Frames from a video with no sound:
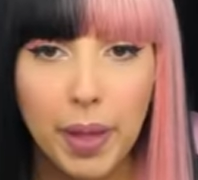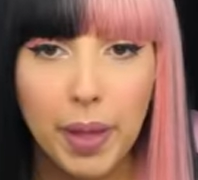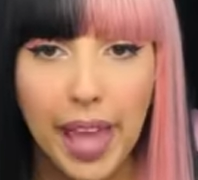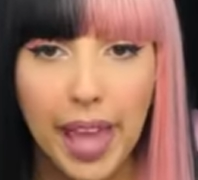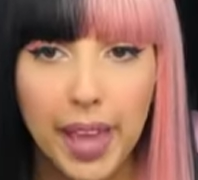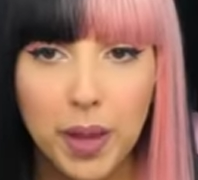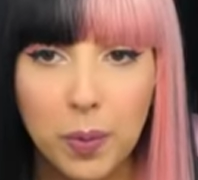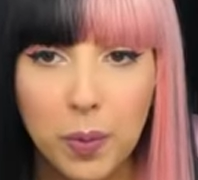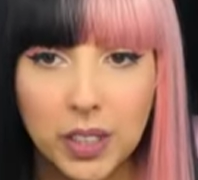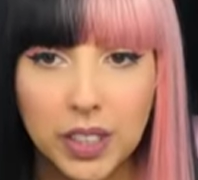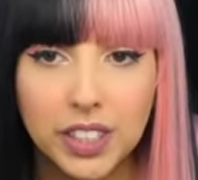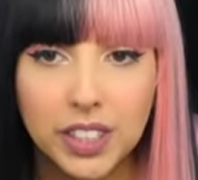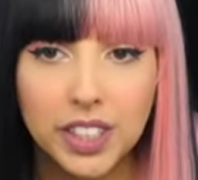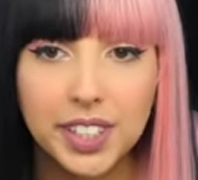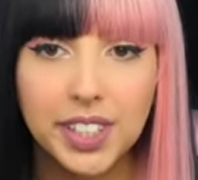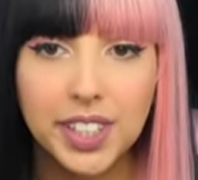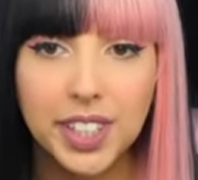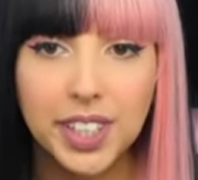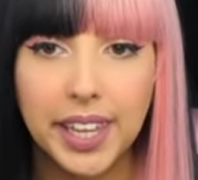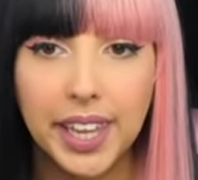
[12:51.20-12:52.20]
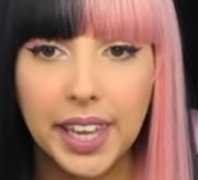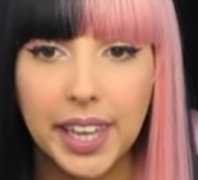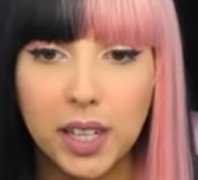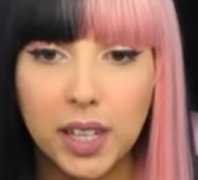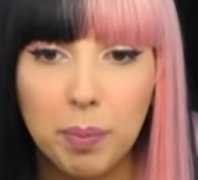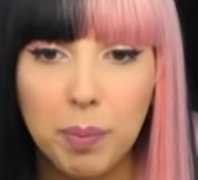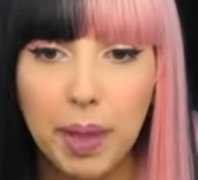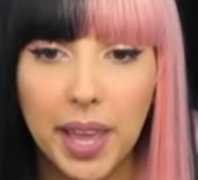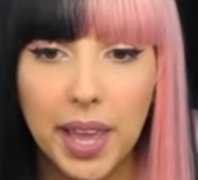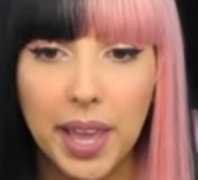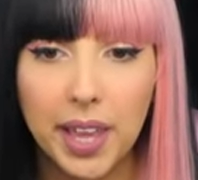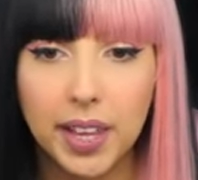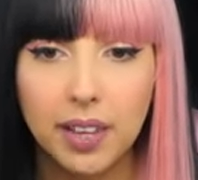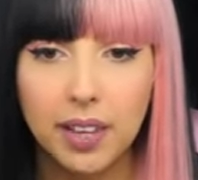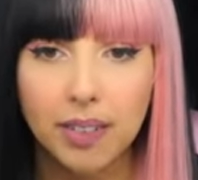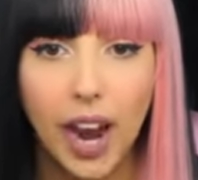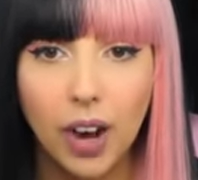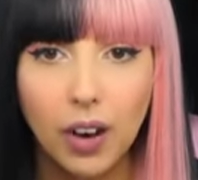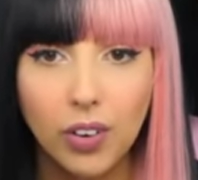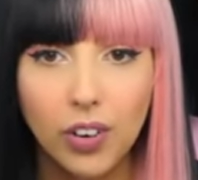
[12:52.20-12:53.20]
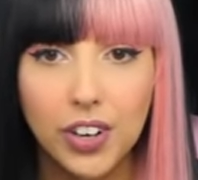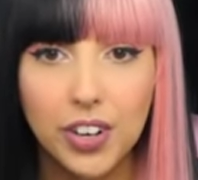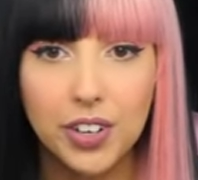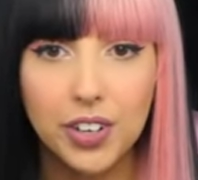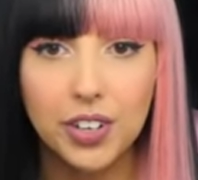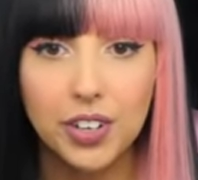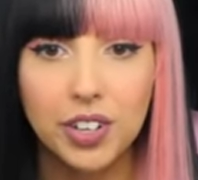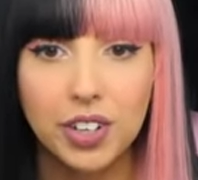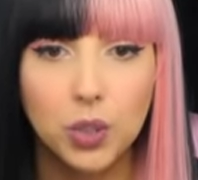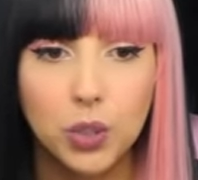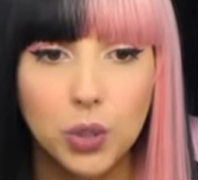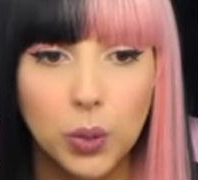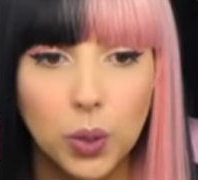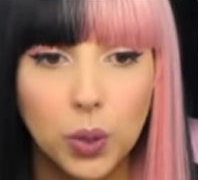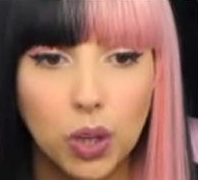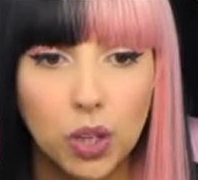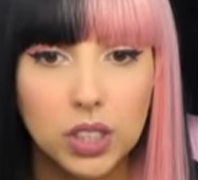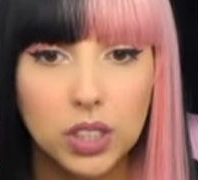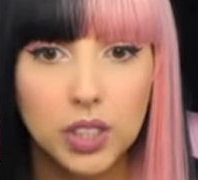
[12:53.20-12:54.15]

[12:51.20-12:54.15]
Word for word: bay wanted to kill me. Aaron, you look